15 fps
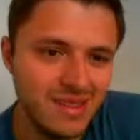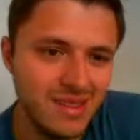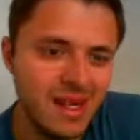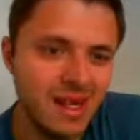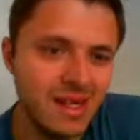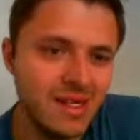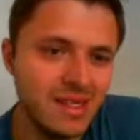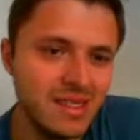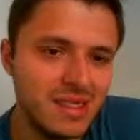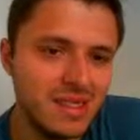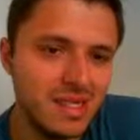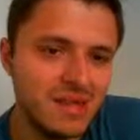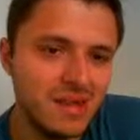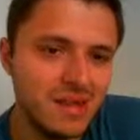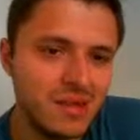And
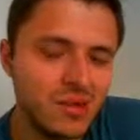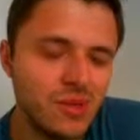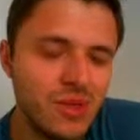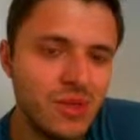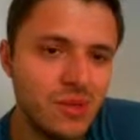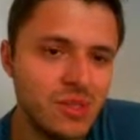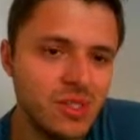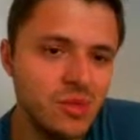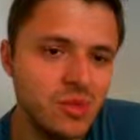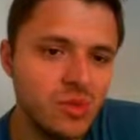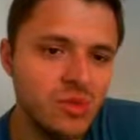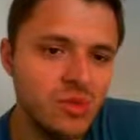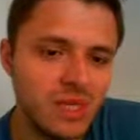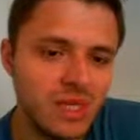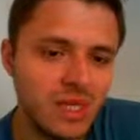if his queen were to
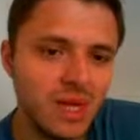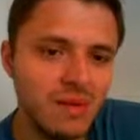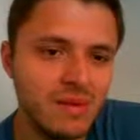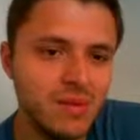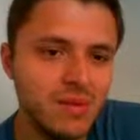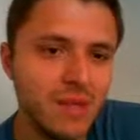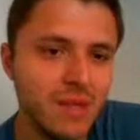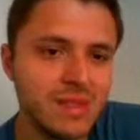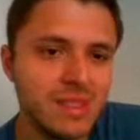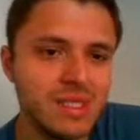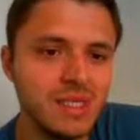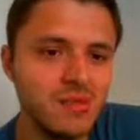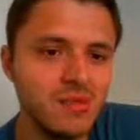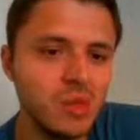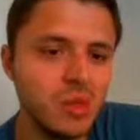move and he ever drops a
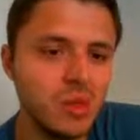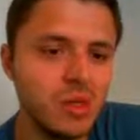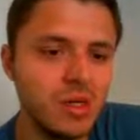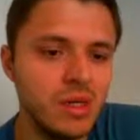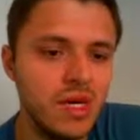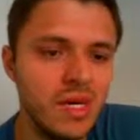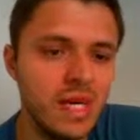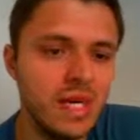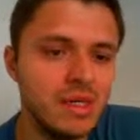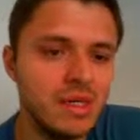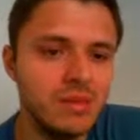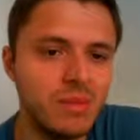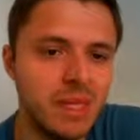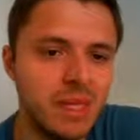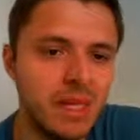c4 pawn, I get
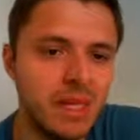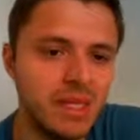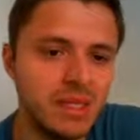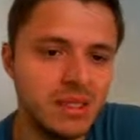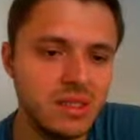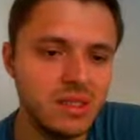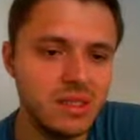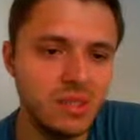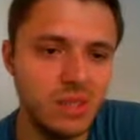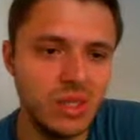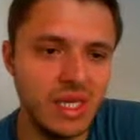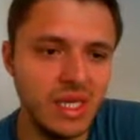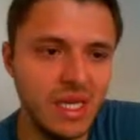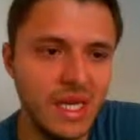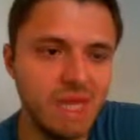my knight to
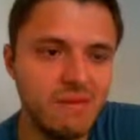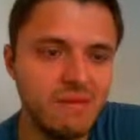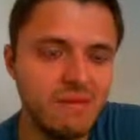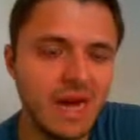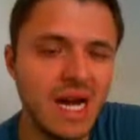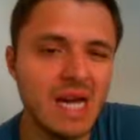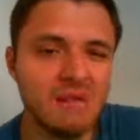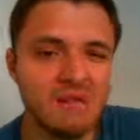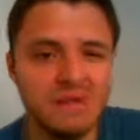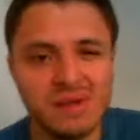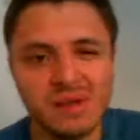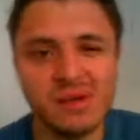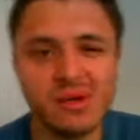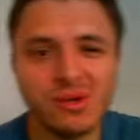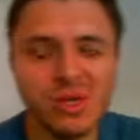e5
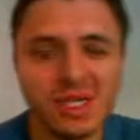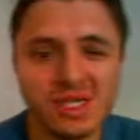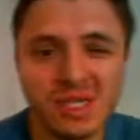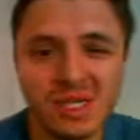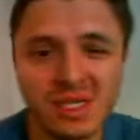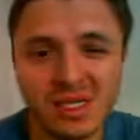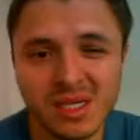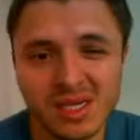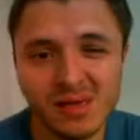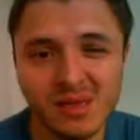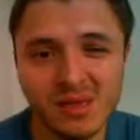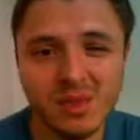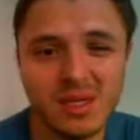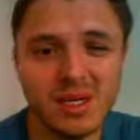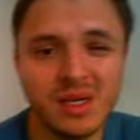very quickly, and that
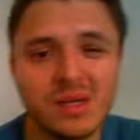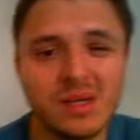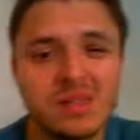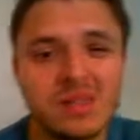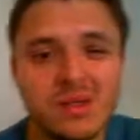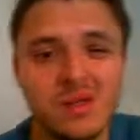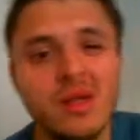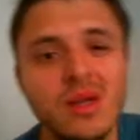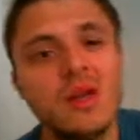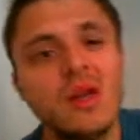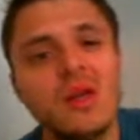would be nice. So